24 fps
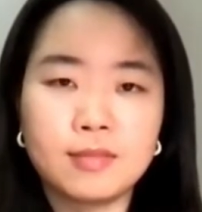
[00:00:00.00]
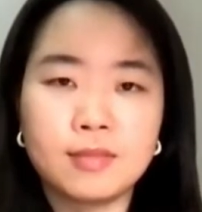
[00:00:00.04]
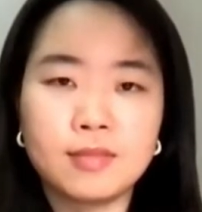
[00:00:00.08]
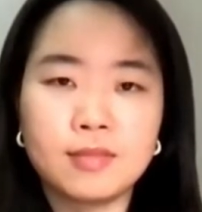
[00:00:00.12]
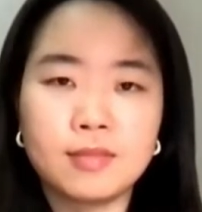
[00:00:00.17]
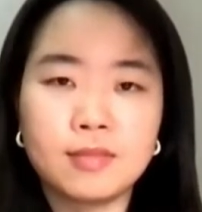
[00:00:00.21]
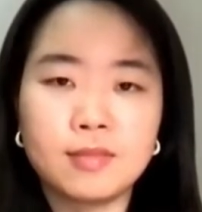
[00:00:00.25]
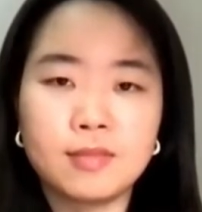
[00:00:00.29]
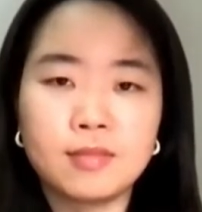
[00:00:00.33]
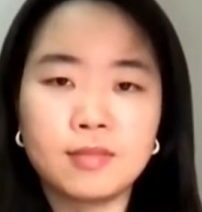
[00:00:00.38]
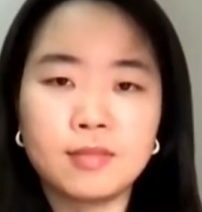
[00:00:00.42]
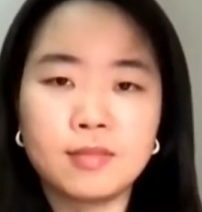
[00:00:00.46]

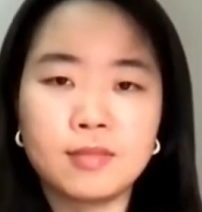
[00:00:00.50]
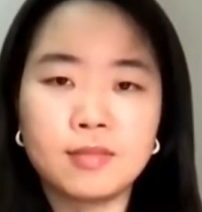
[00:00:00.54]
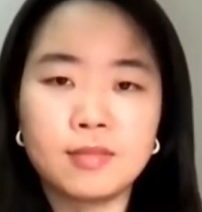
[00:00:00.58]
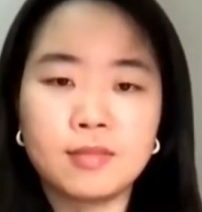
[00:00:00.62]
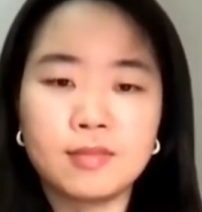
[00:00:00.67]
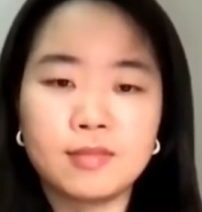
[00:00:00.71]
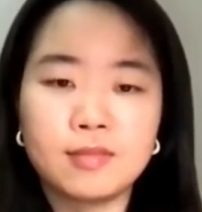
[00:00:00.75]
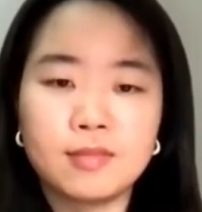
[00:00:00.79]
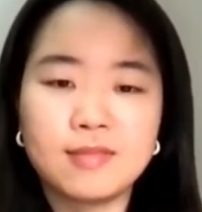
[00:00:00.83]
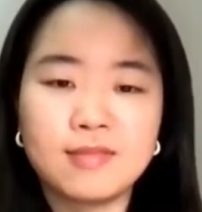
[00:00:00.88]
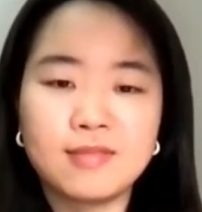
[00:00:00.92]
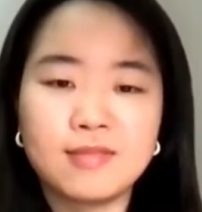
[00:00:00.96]

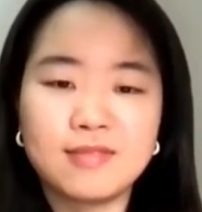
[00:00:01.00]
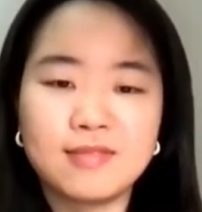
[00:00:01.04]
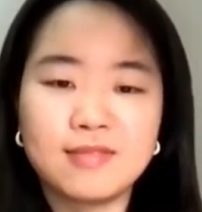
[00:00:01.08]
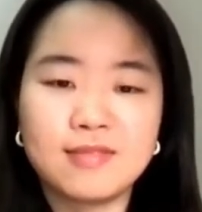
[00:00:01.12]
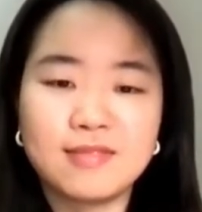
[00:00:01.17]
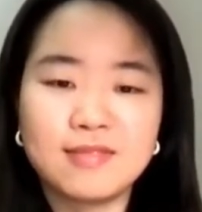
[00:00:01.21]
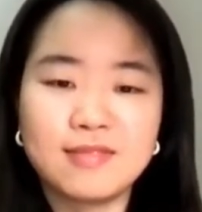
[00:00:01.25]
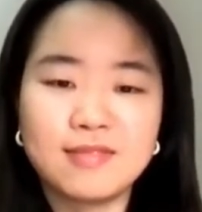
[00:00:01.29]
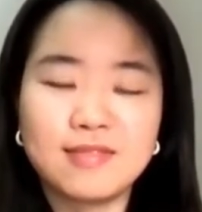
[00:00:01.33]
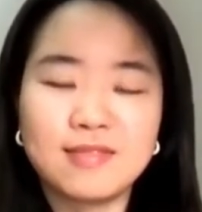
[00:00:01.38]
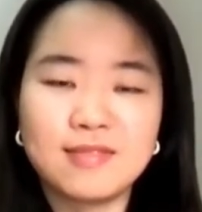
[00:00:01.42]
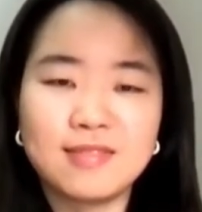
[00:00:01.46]

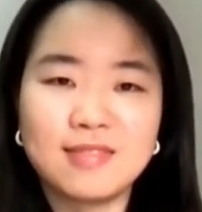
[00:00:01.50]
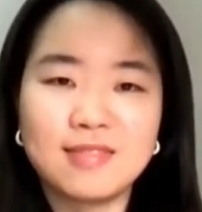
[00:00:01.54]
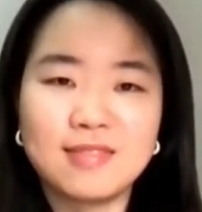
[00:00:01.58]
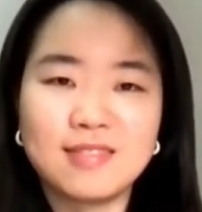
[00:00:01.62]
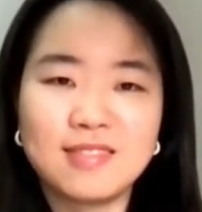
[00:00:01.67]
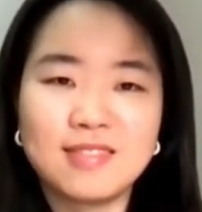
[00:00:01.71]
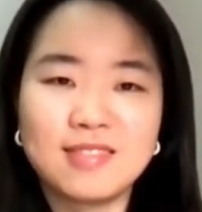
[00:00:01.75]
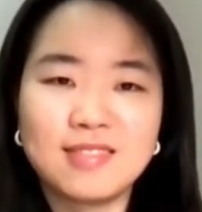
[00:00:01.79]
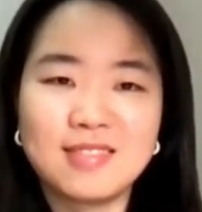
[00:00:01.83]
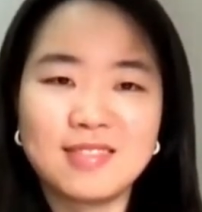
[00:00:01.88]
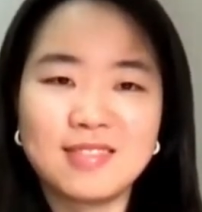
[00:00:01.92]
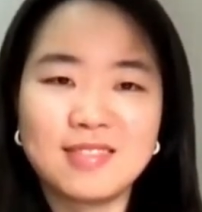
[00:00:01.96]

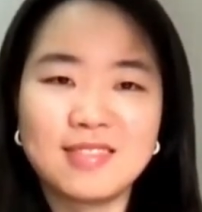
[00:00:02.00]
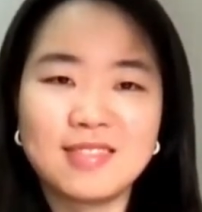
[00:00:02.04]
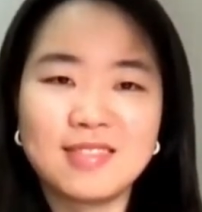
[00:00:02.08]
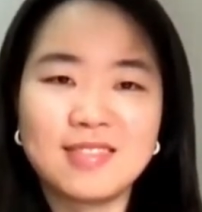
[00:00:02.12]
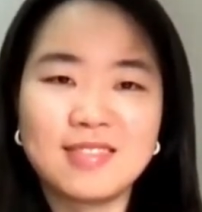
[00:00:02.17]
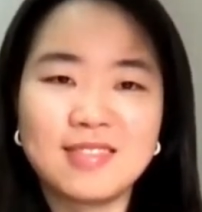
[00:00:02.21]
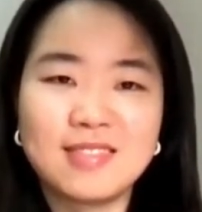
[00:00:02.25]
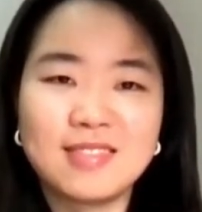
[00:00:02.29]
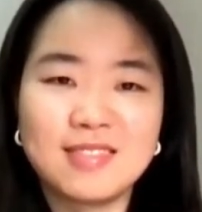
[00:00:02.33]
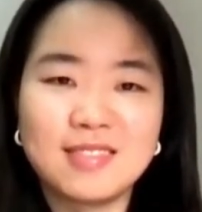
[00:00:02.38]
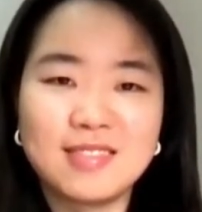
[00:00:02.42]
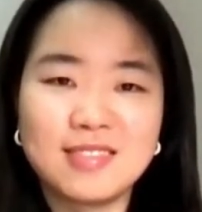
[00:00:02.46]

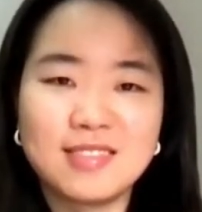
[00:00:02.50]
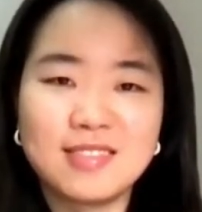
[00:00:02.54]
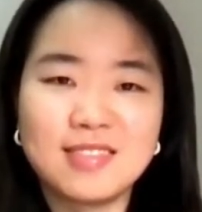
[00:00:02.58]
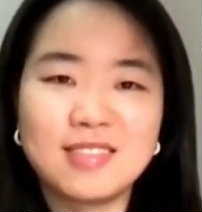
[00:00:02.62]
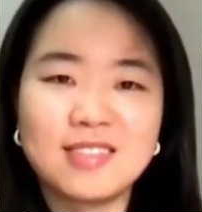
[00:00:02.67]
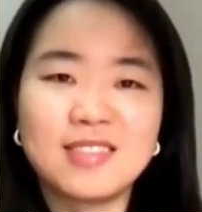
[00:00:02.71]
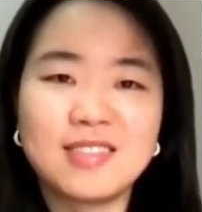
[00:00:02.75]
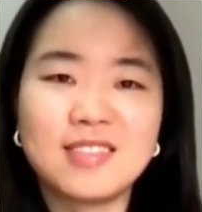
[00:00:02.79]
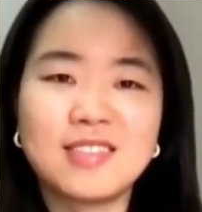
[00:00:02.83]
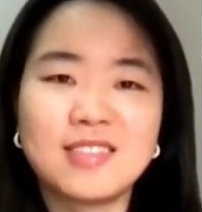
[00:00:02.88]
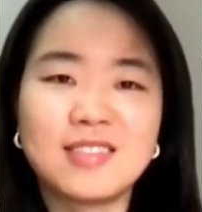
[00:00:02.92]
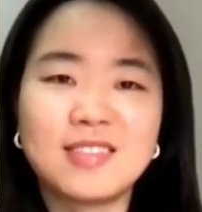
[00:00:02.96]

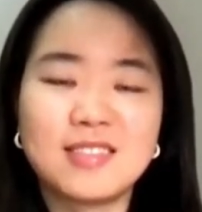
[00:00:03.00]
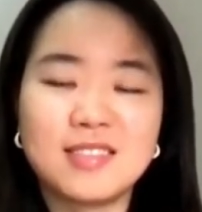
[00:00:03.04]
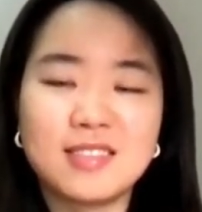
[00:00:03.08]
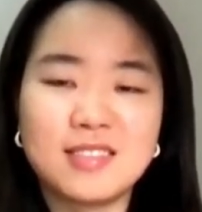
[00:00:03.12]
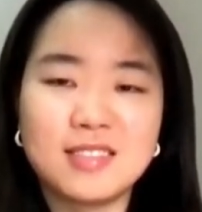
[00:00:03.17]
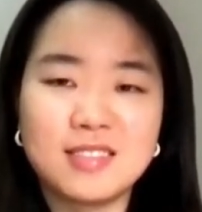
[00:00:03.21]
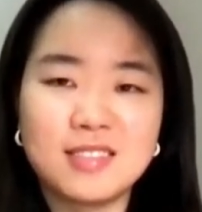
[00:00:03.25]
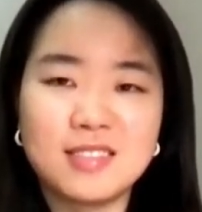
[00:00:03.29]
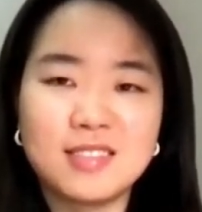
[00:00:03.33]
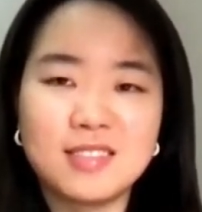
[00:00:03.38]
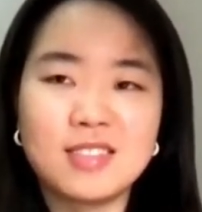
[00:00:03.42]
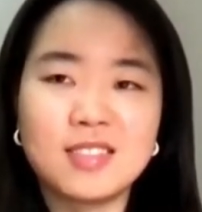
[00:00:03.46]

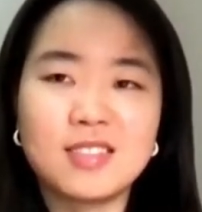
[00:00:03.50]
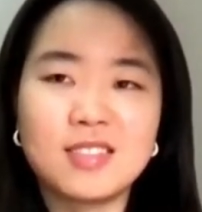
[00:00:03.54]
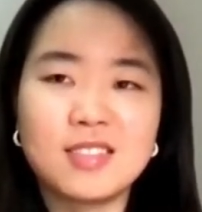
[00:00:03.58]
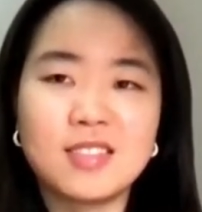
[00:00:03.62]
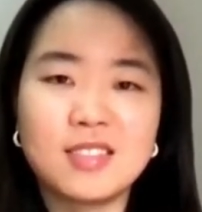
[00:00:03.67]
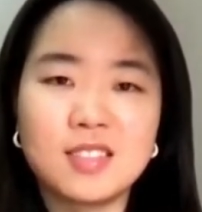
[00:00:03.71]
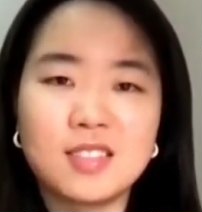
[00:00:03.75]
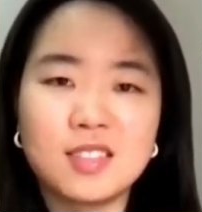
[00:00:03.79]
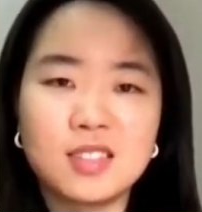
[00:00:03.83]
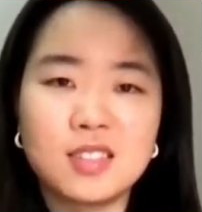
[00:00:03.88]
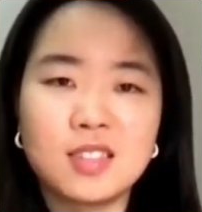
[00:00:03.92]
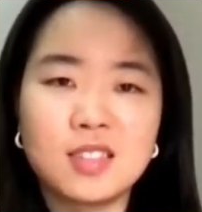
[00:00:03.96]

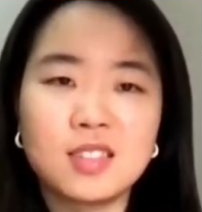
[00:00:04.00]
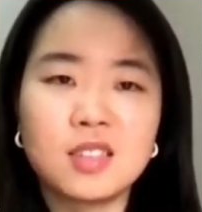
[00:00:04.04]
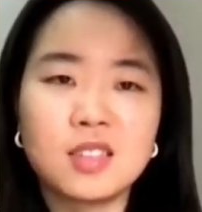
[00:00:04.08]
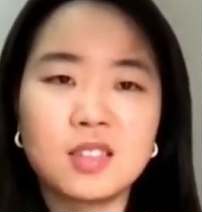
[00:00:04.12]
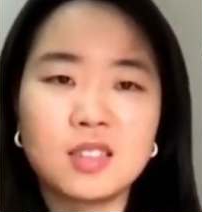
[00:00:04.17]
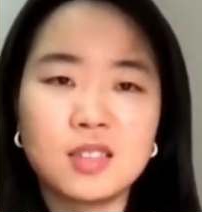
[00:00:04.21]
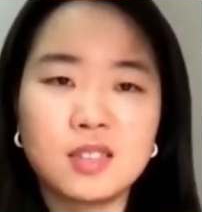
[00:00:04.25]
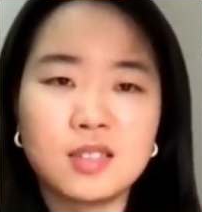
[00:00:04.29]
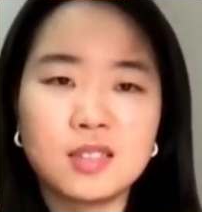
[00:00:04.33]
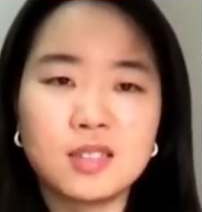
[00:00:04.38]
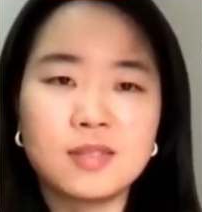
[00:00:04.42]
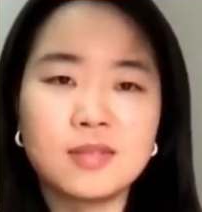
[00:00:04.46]

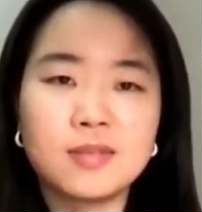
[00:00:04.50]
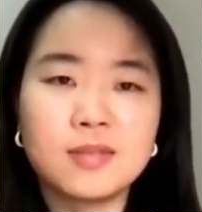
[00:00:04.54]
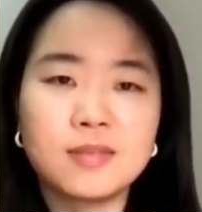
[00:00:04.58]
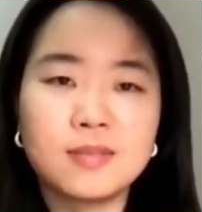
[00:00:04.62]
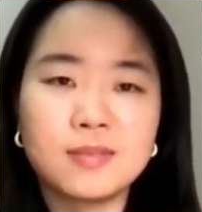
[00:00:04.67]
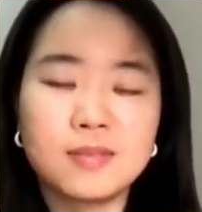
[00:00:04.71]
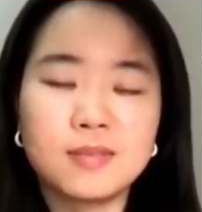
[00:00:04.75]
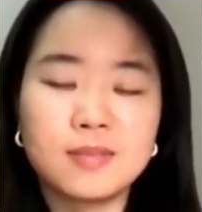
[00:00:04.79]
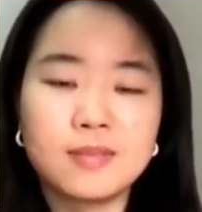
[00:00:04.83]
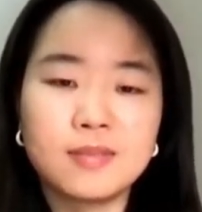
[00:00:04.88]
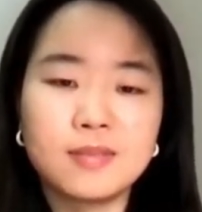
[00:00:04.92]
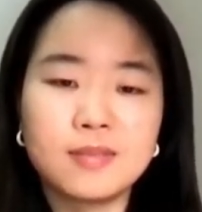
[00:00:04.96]

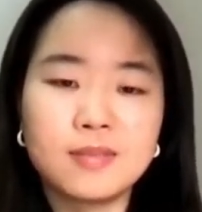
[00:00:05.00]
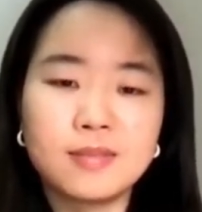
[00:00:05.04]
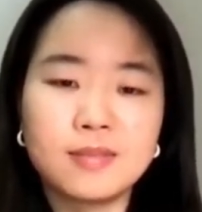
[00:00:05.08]
No words are spoken by the person on screen.